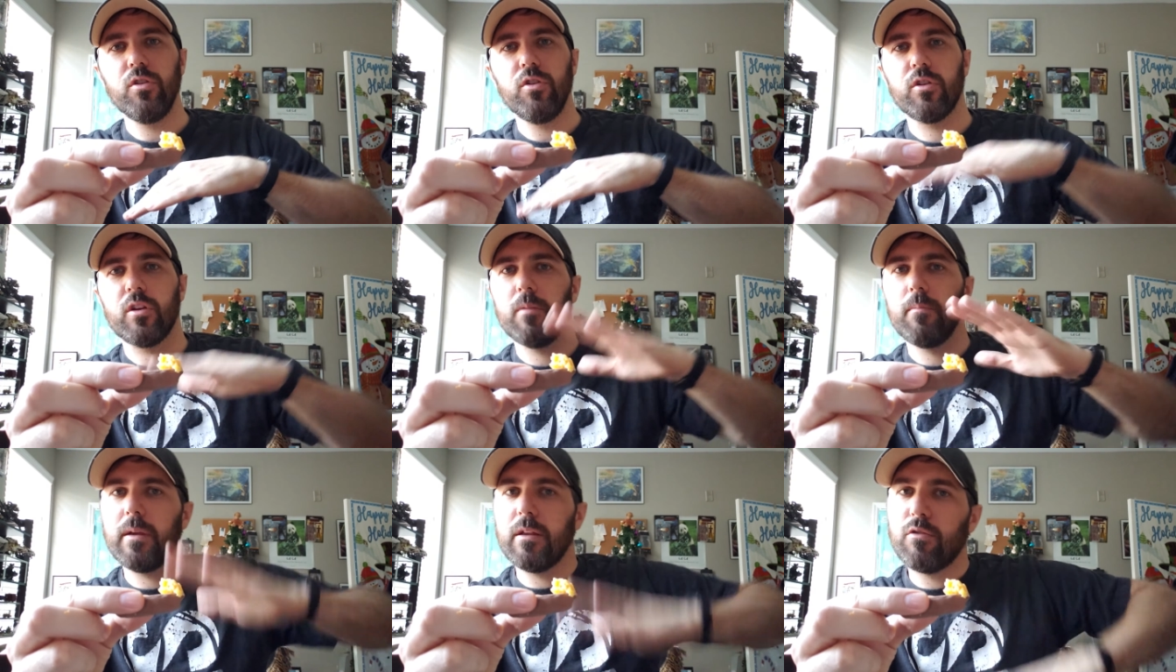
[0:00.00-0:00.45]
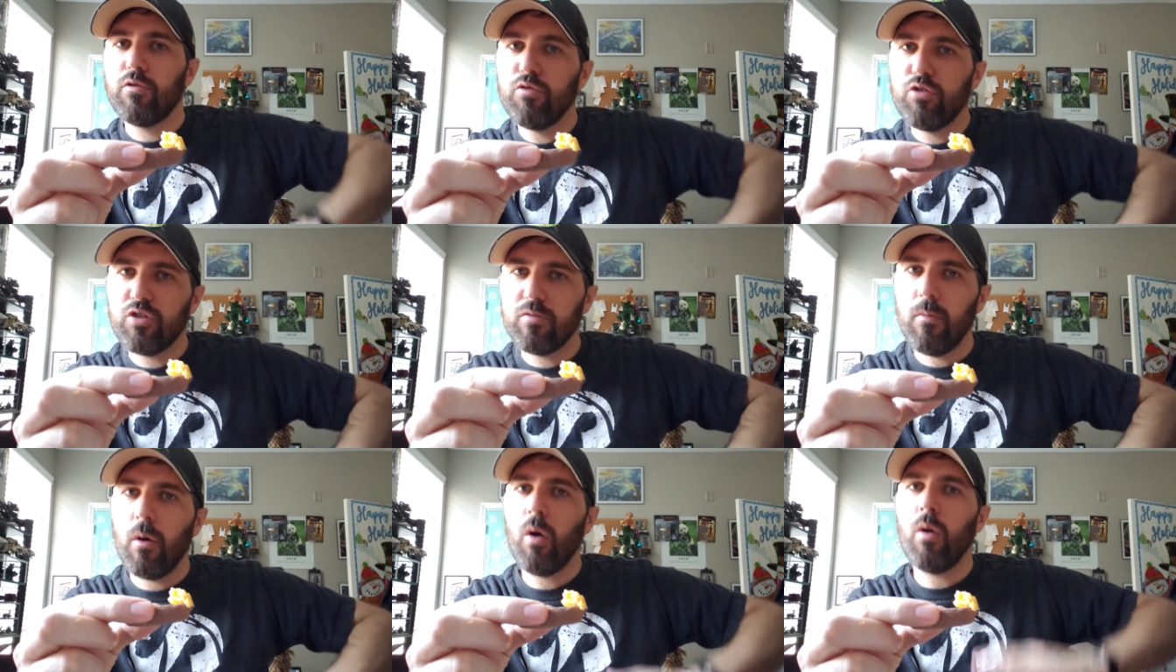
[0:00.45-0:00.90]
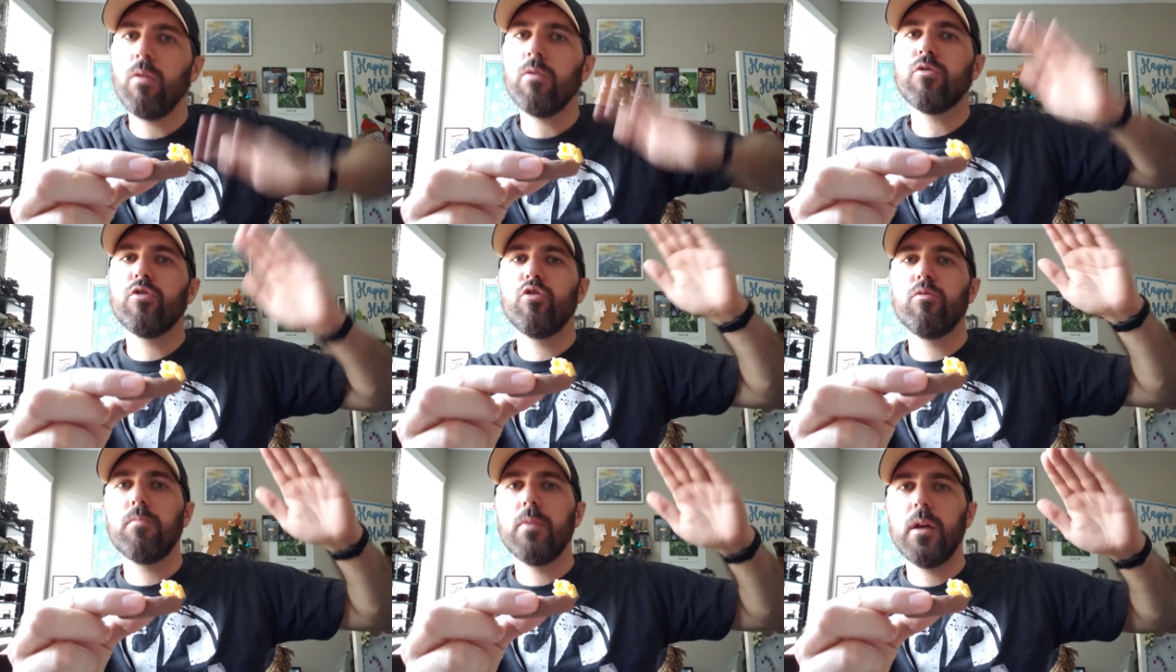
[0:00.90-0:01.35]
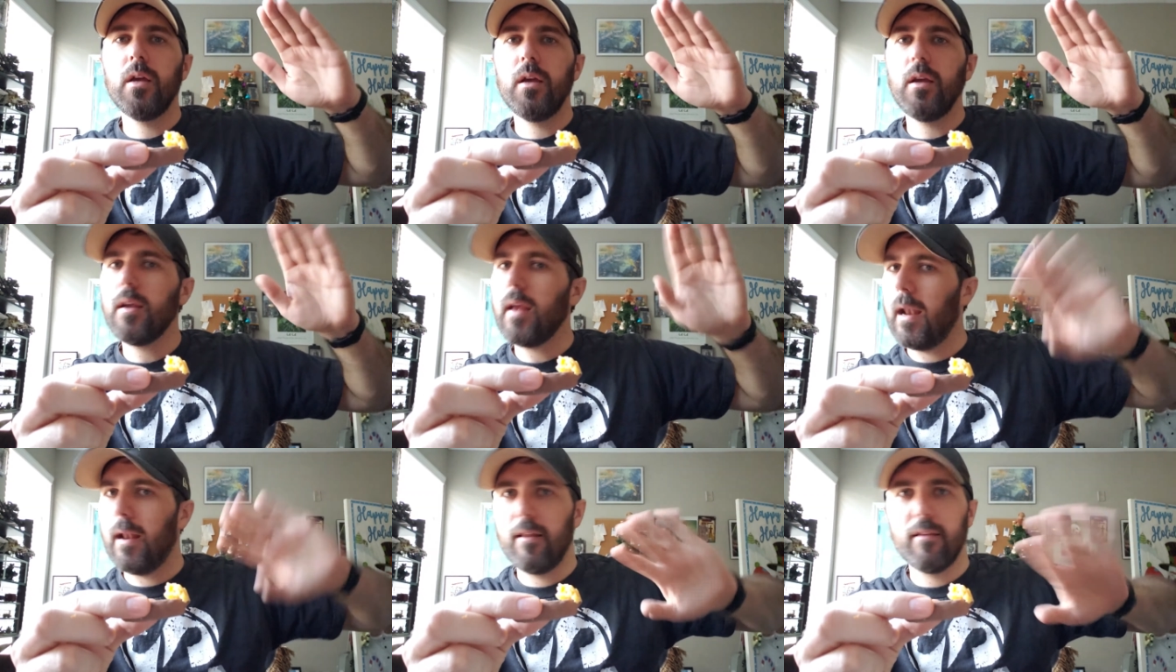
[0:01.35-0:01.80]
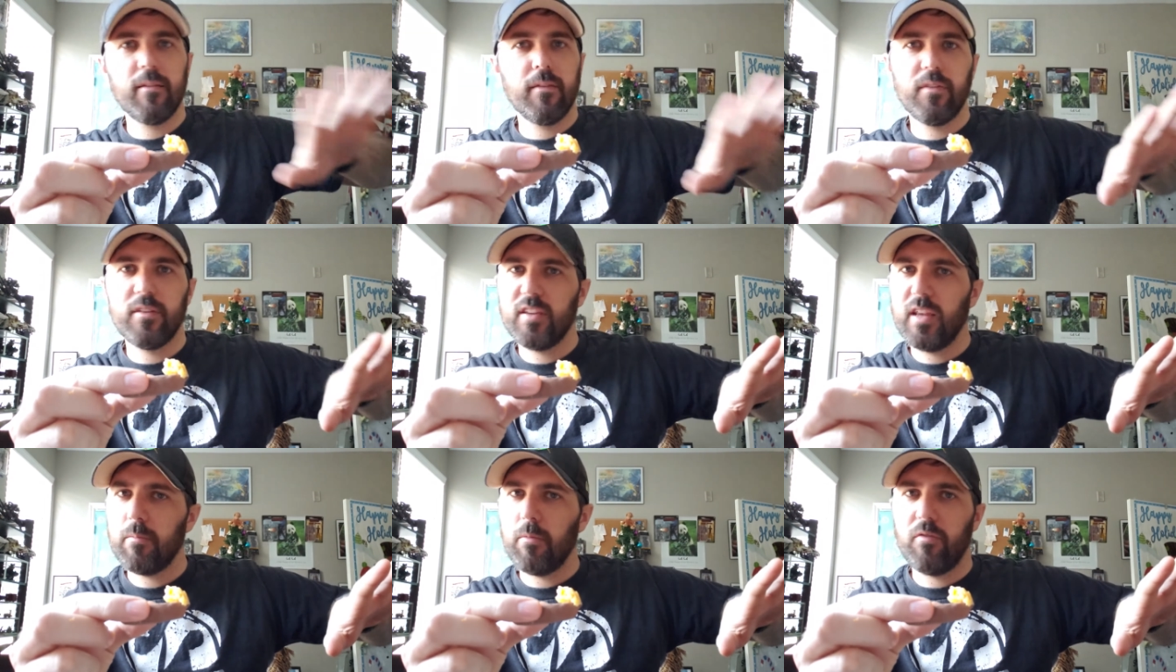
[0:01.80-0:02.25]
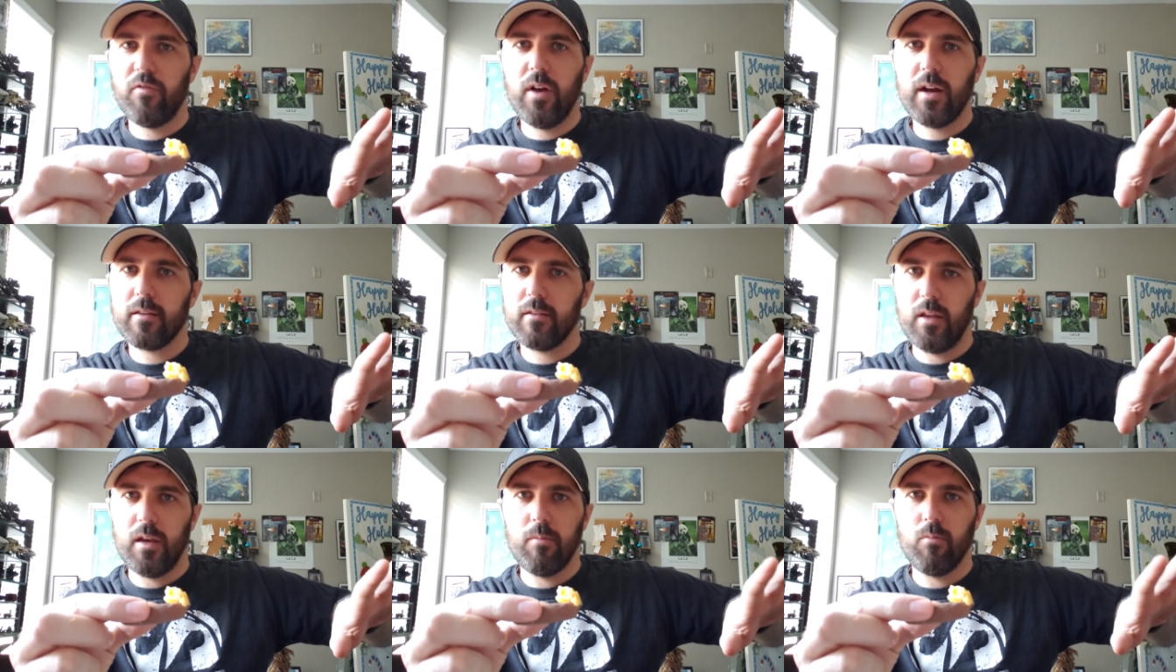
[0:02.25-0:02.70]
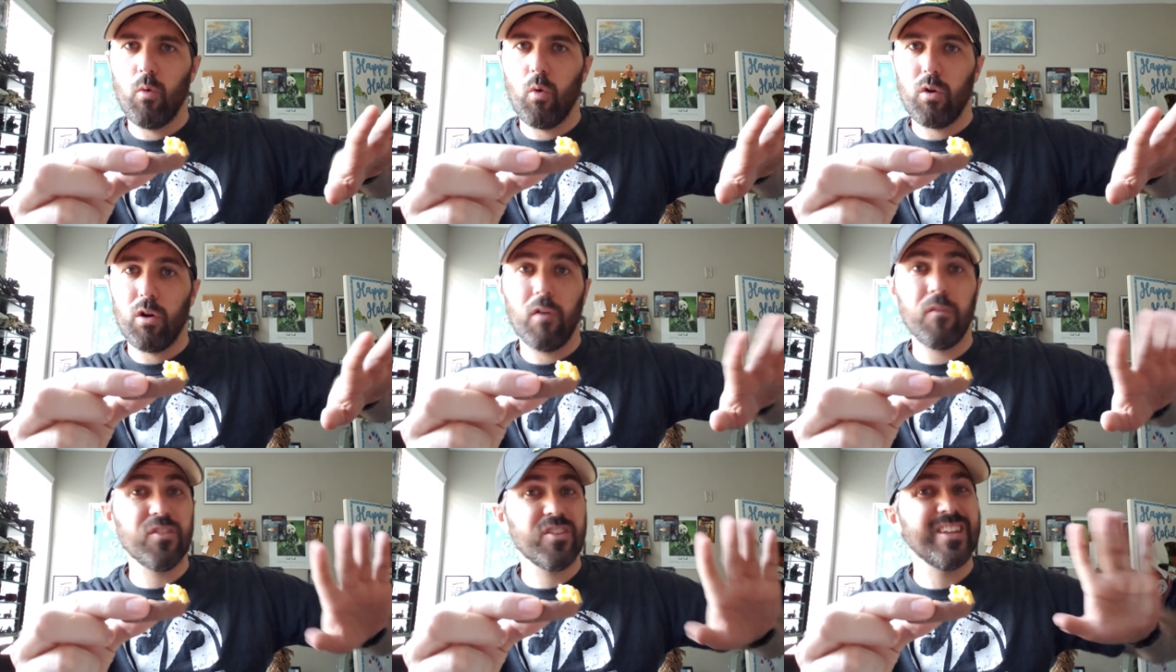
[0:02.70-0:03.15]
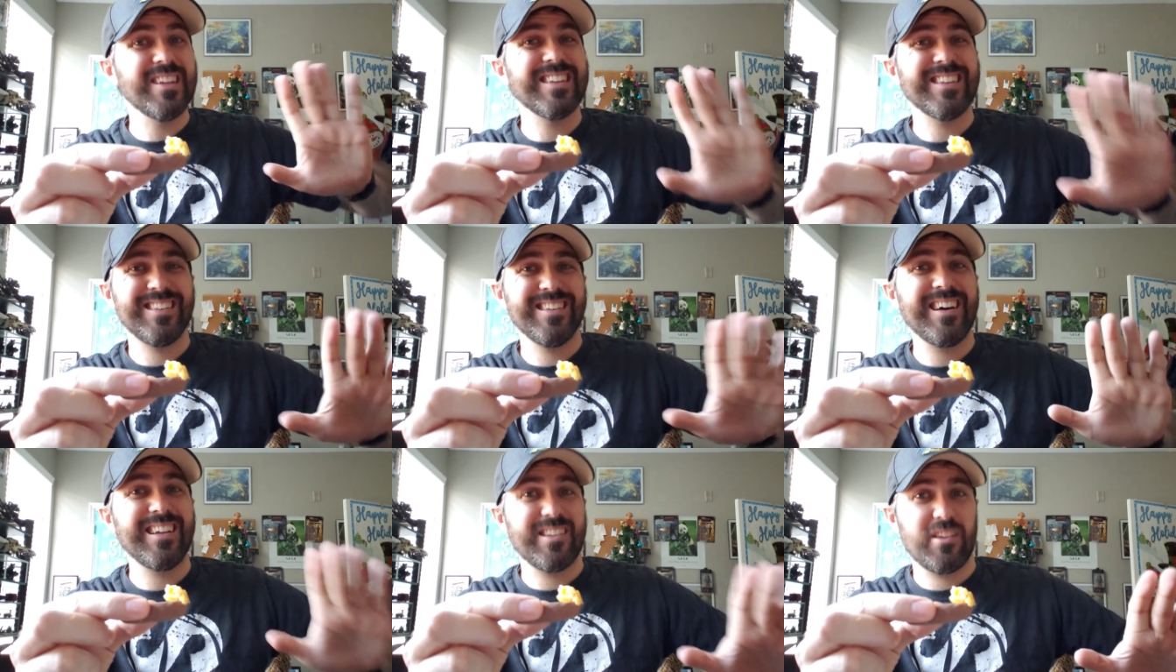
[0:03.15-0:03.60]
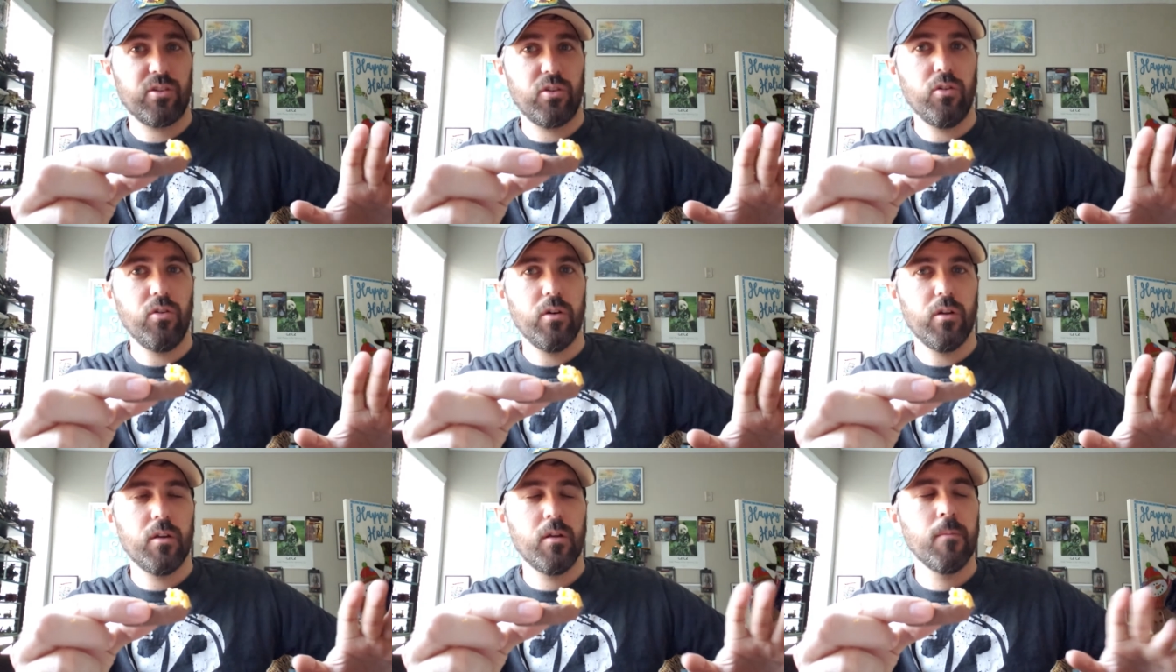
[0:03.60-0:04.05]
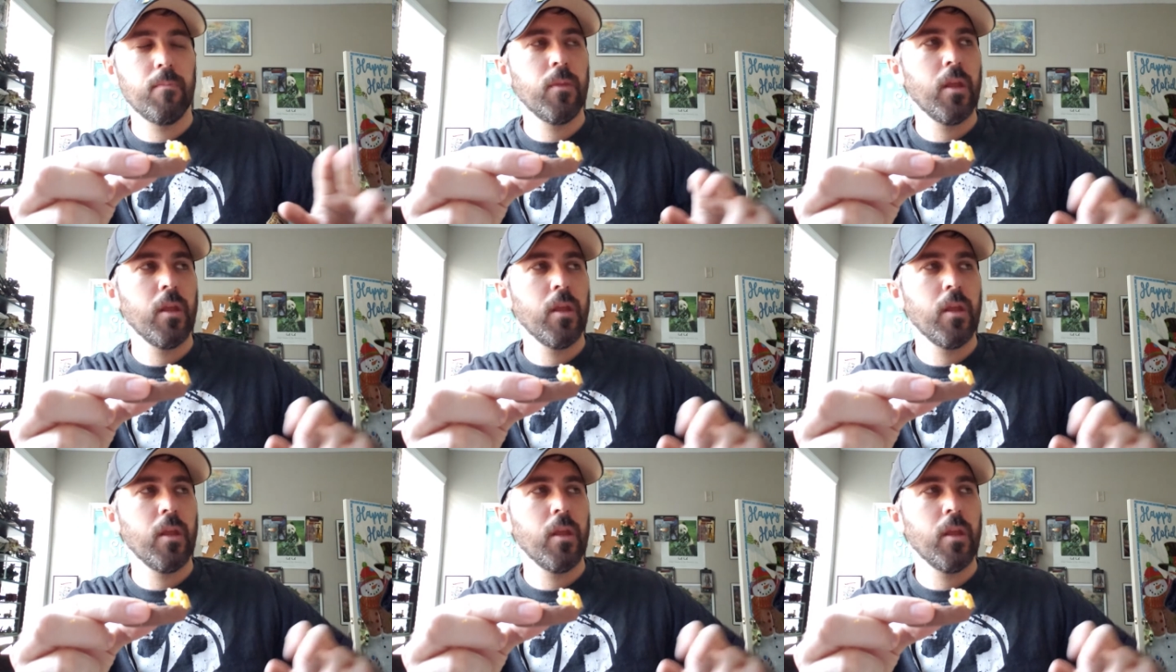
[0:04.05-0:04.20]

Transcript: You can be too small, too big, and it doesn't have the same effect anymore. All of a sudden, it's not as good.